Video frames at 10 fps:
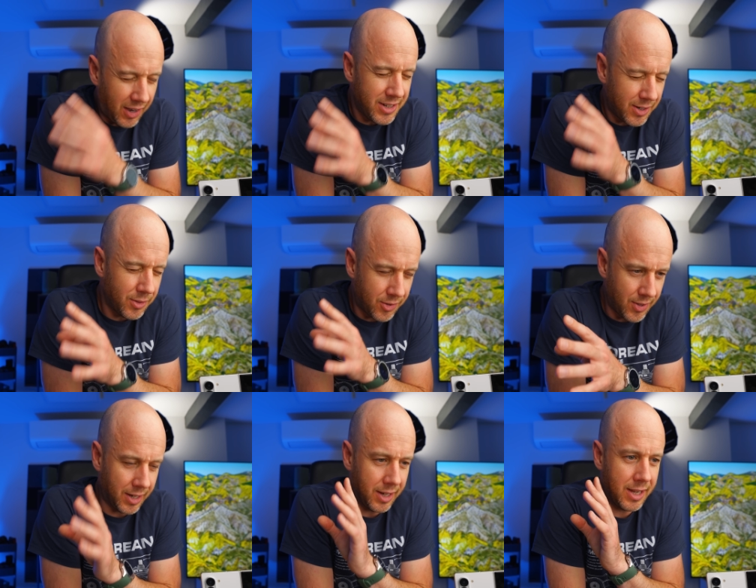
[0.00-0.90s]
I don't
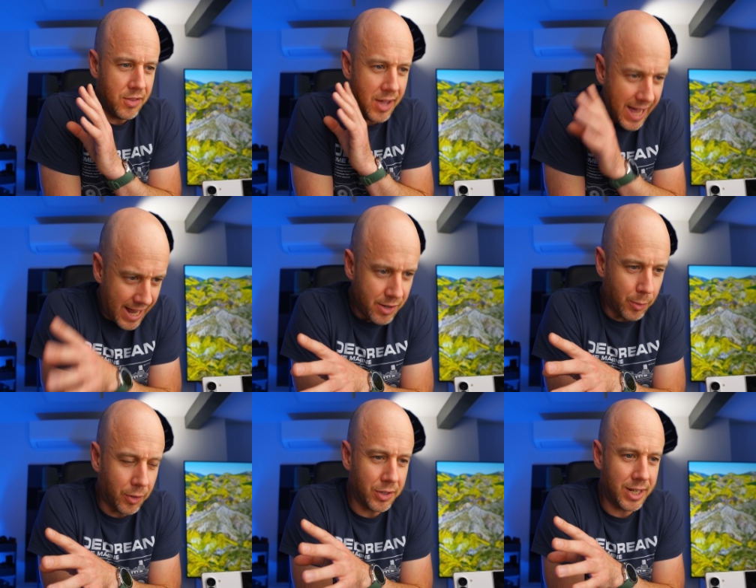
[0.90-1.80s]
think that
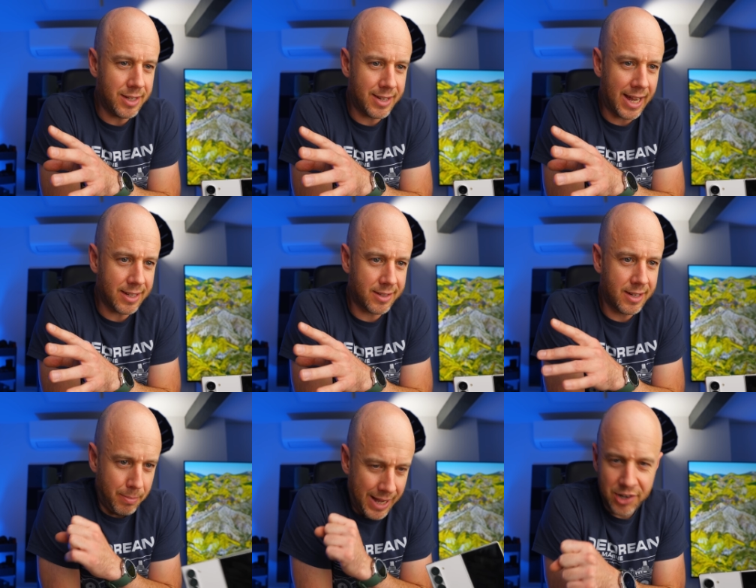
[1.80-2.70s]
anyone is
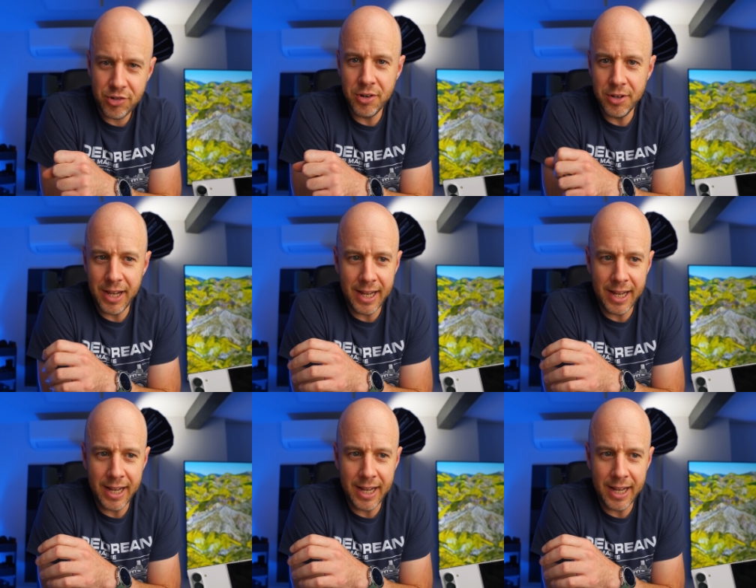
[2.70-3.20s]
as passionate